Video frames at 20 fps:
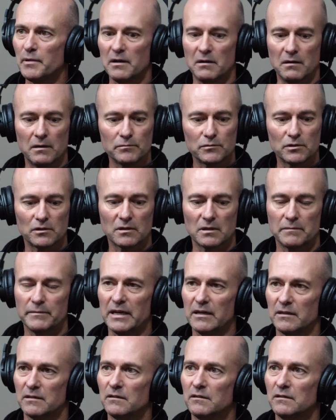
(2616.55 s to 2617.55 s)
I'm talking
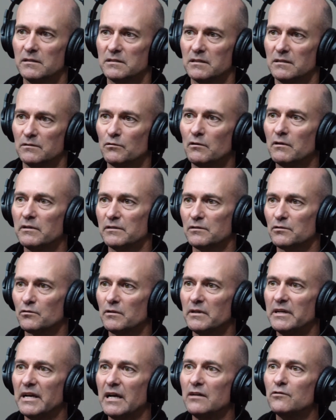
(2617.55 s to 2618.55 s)
about guys that are riding
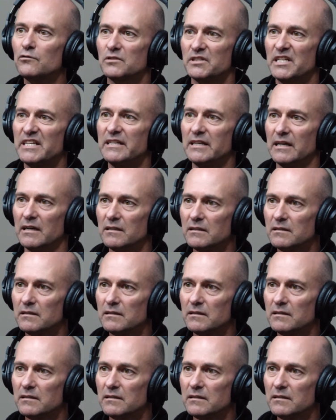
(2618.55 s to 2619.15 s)
300s here.